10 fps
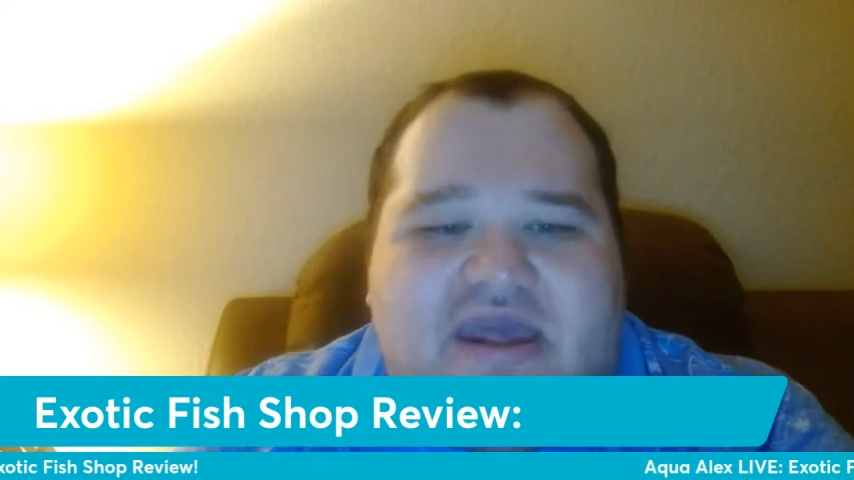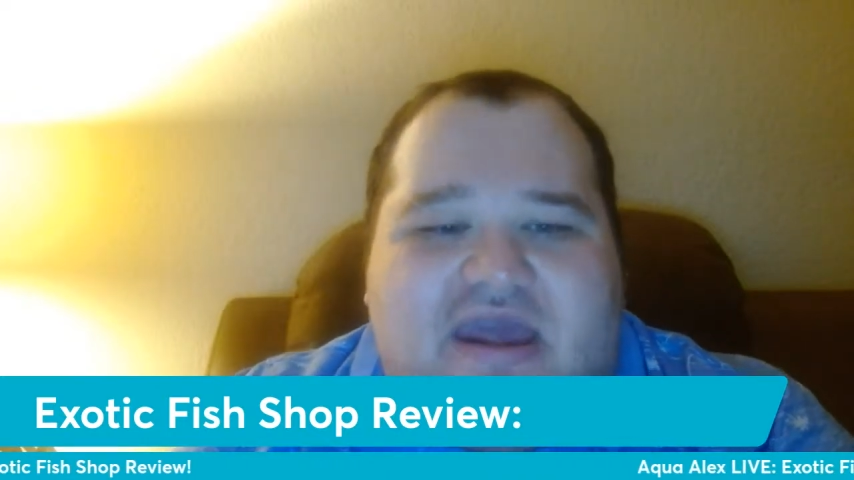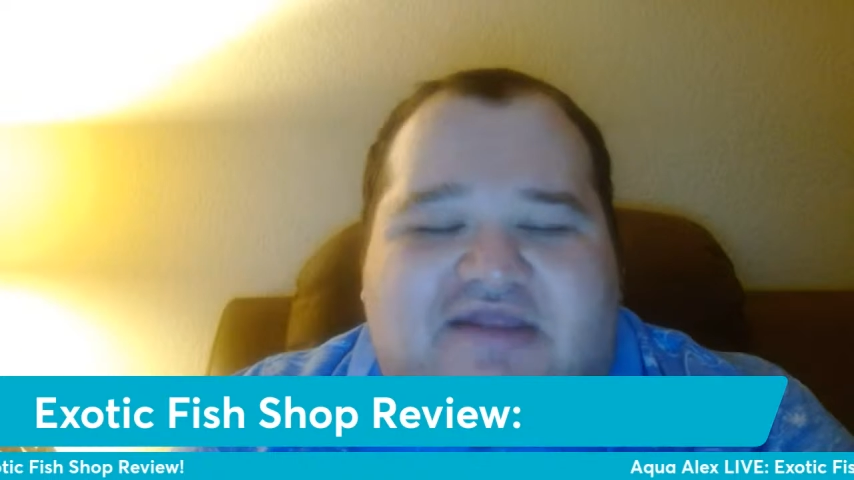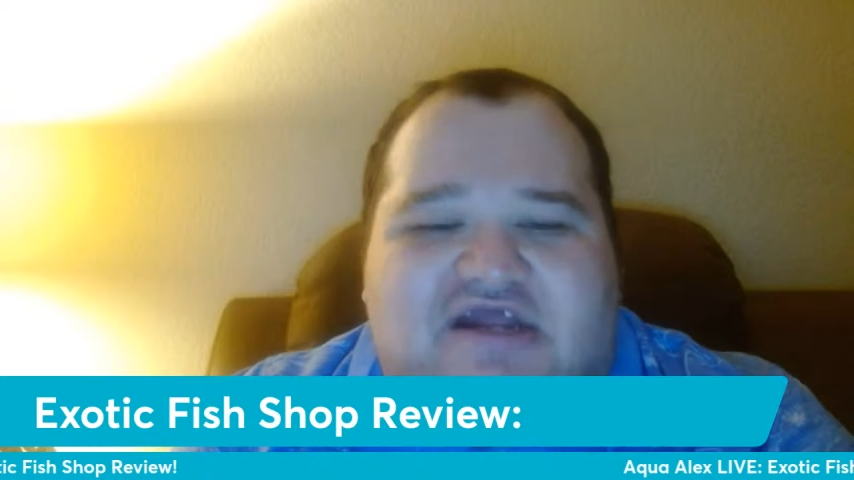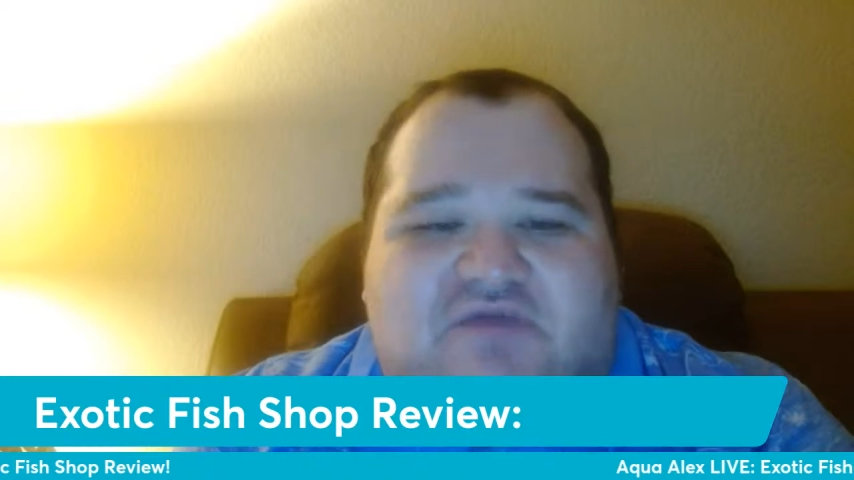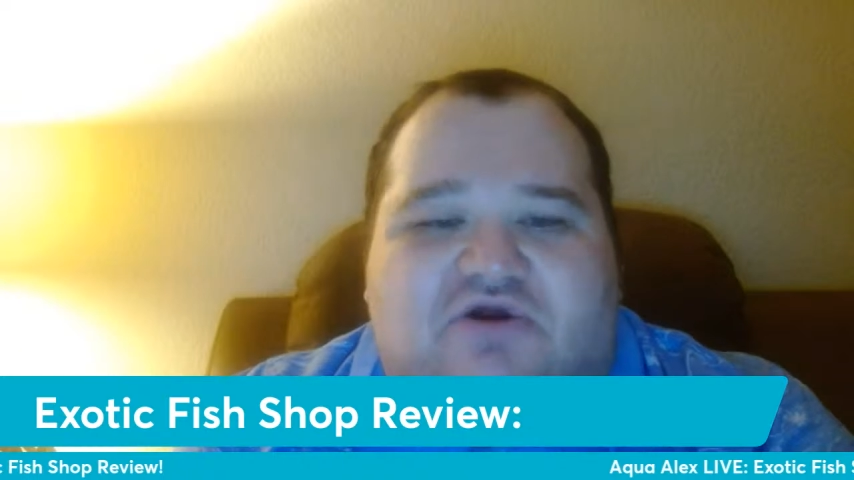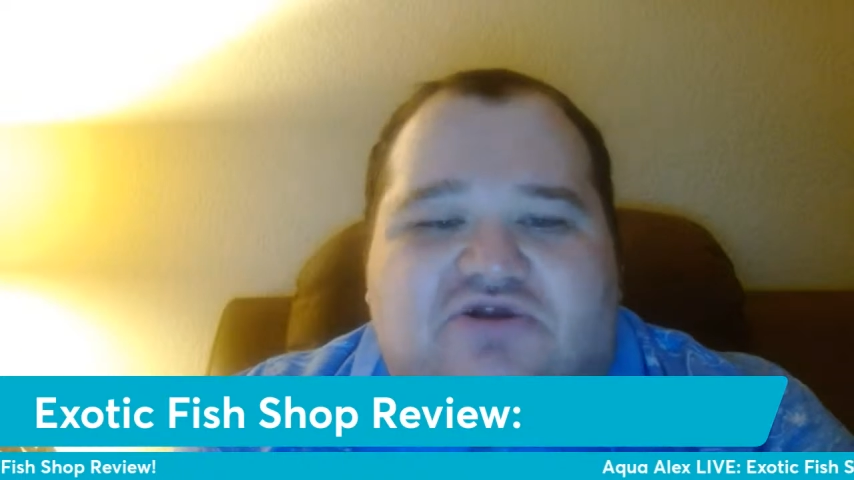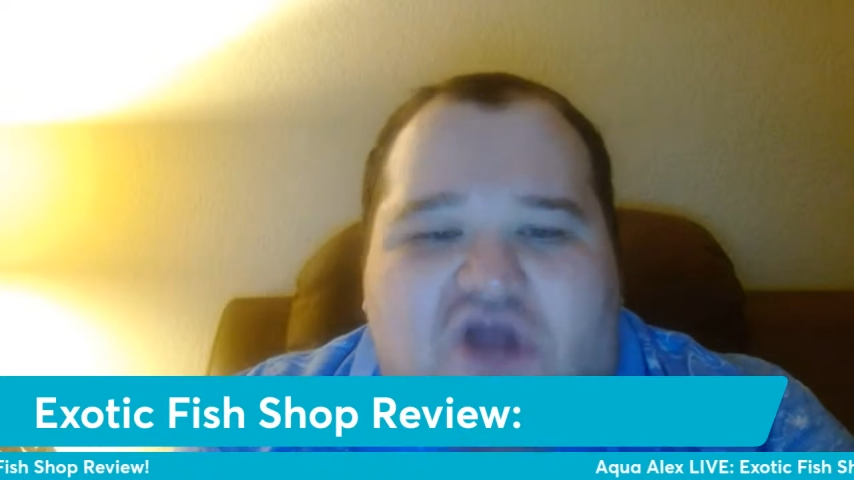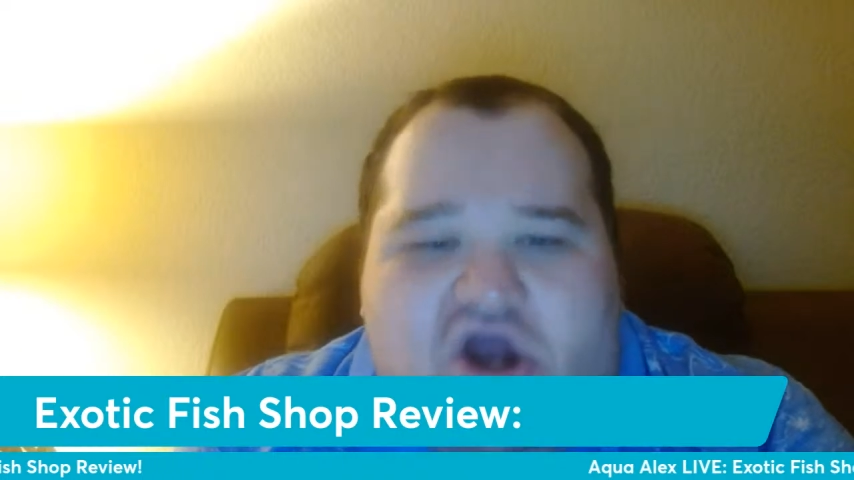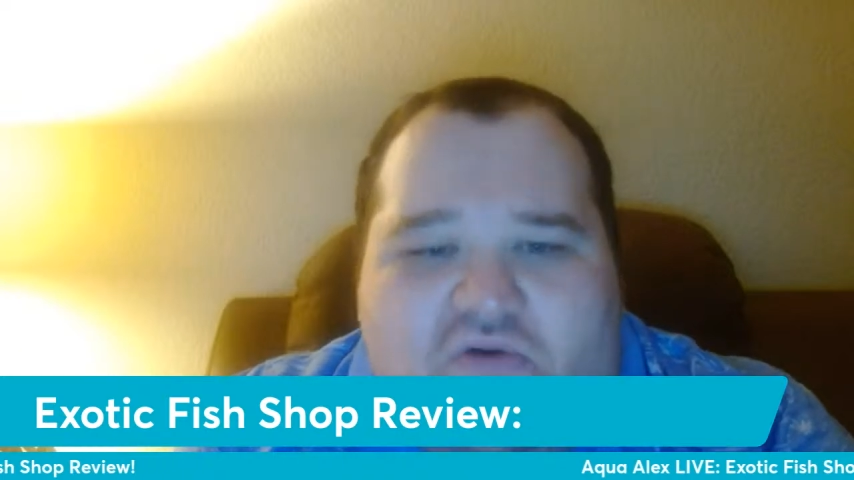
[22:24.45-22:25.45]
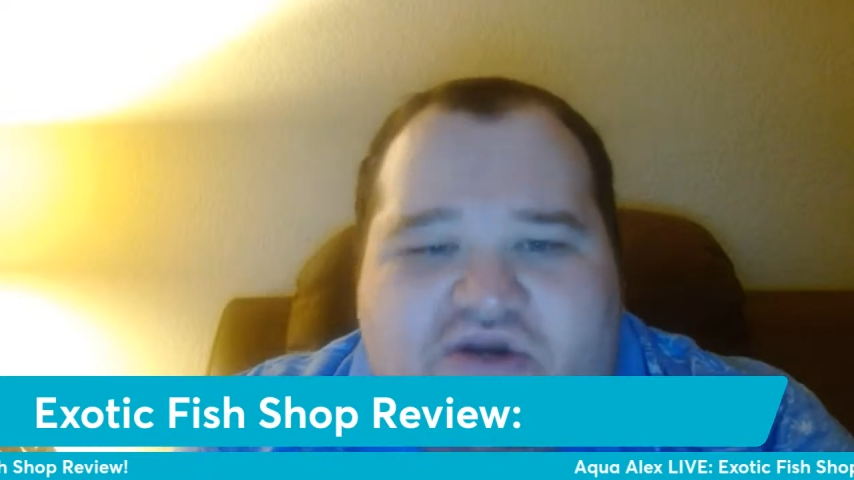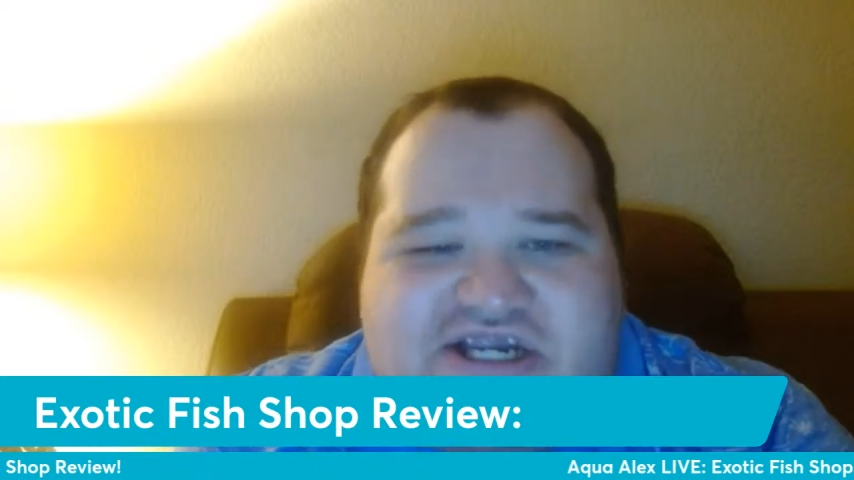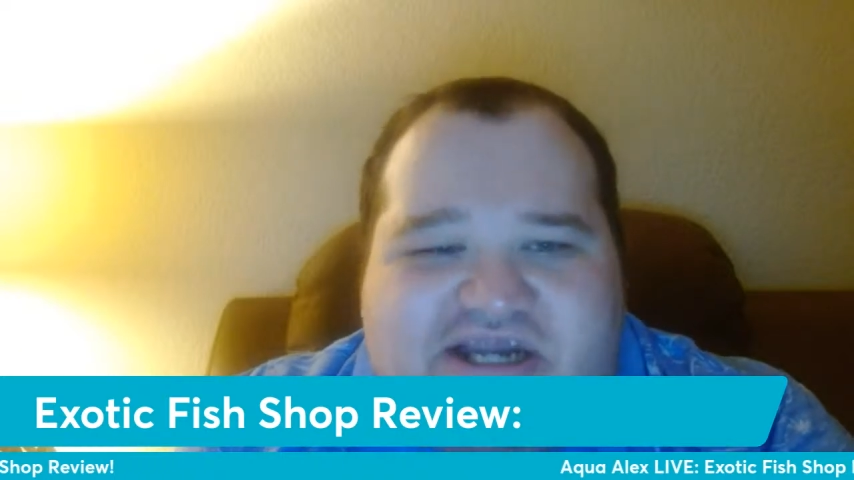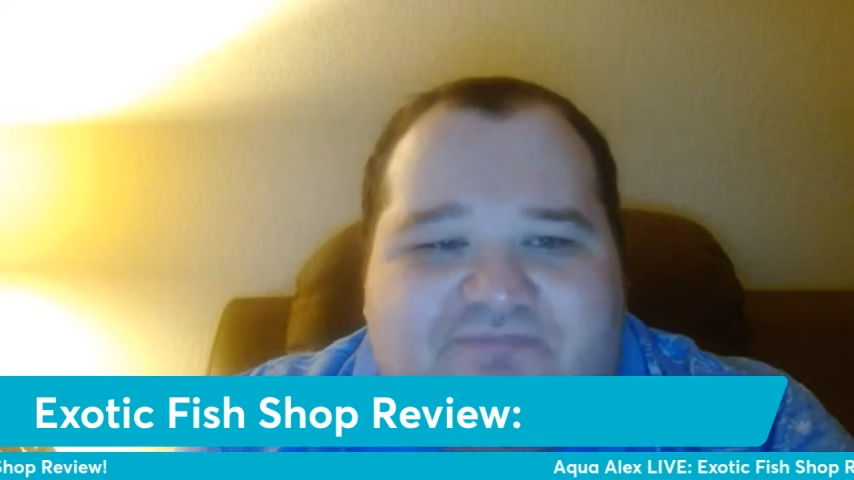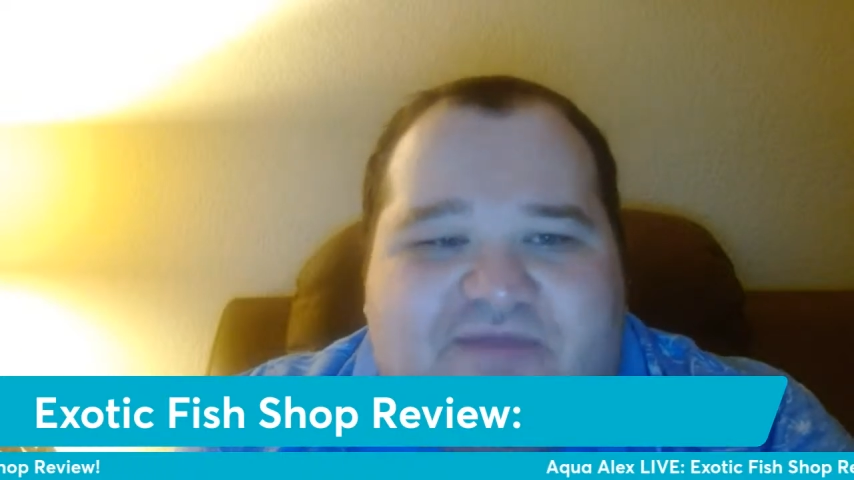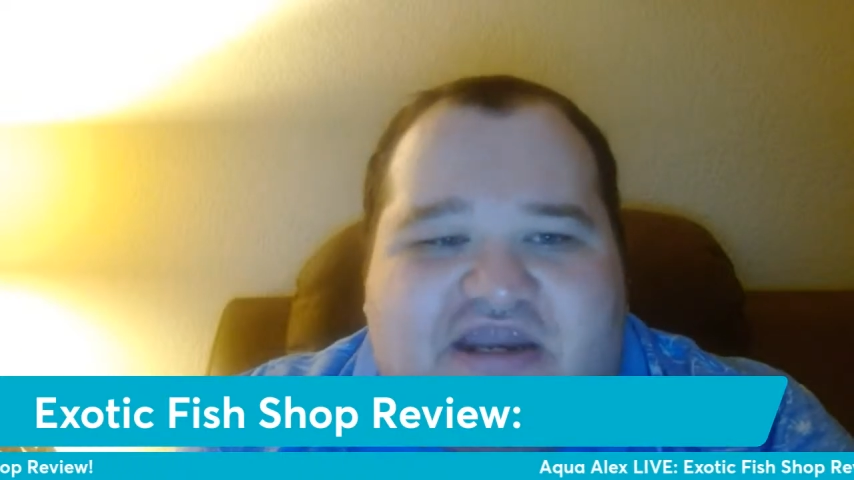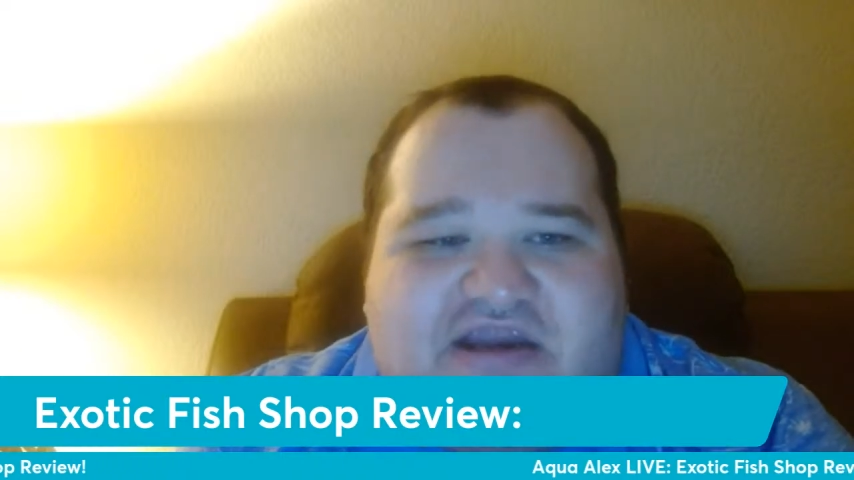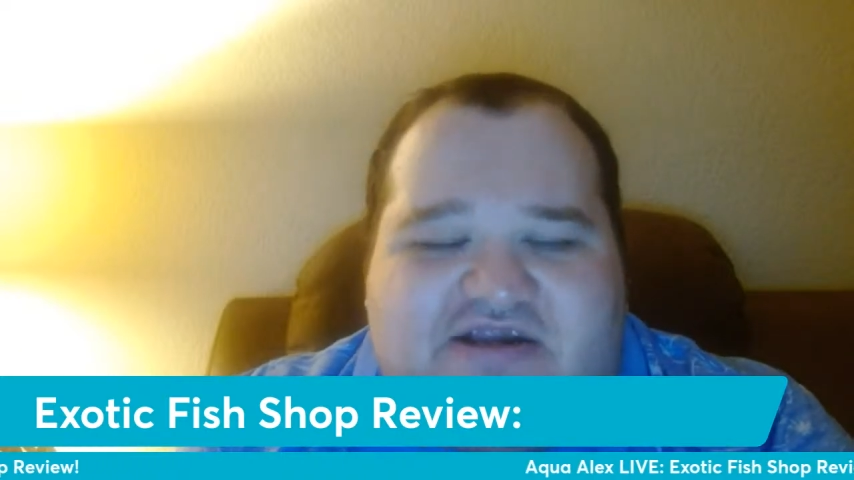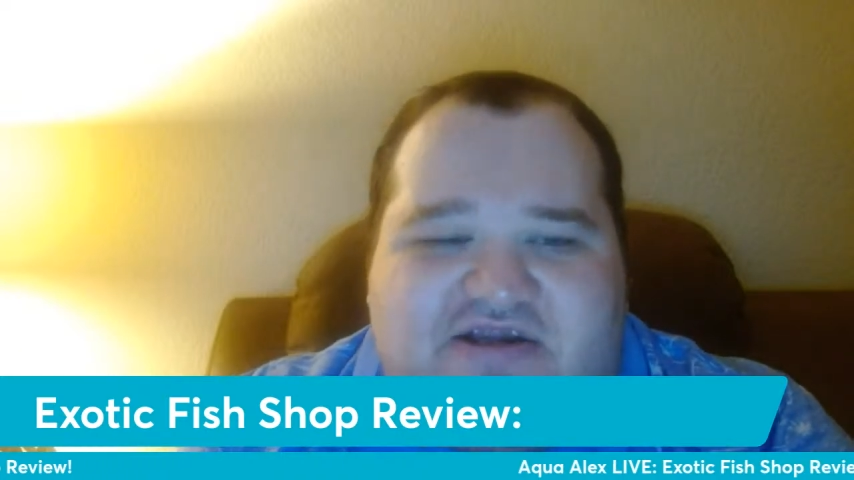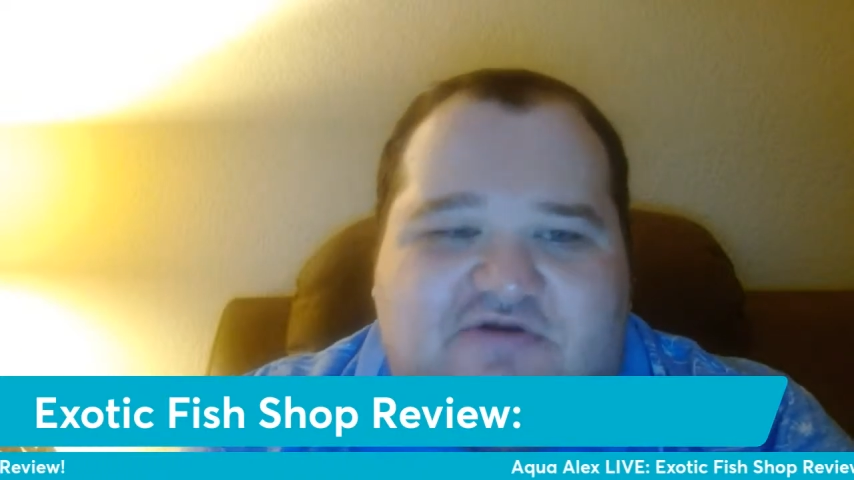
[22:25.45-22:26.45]
And there were no shipment
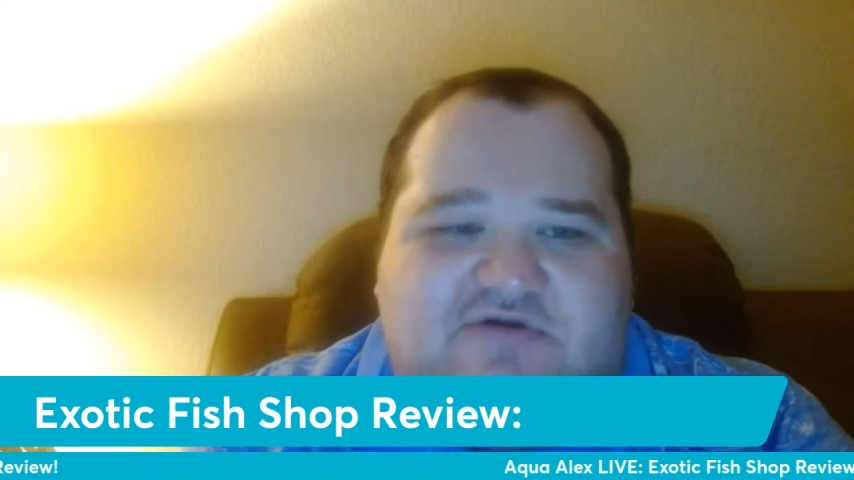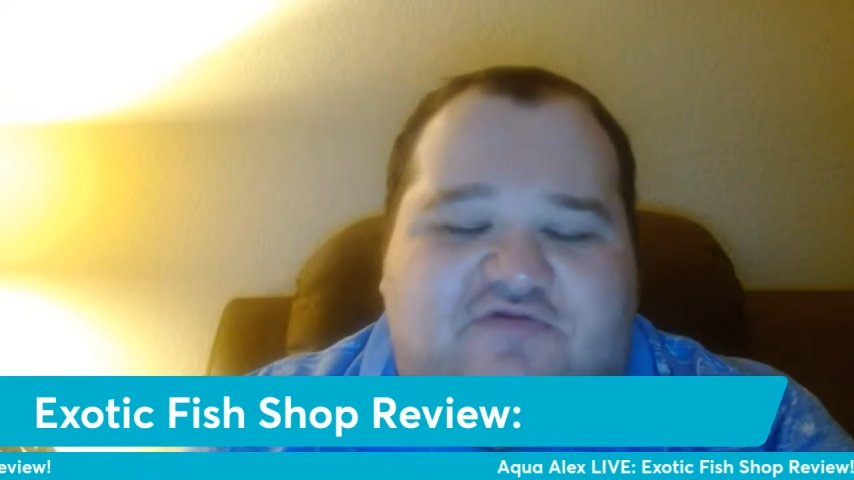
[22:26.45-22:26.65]
issues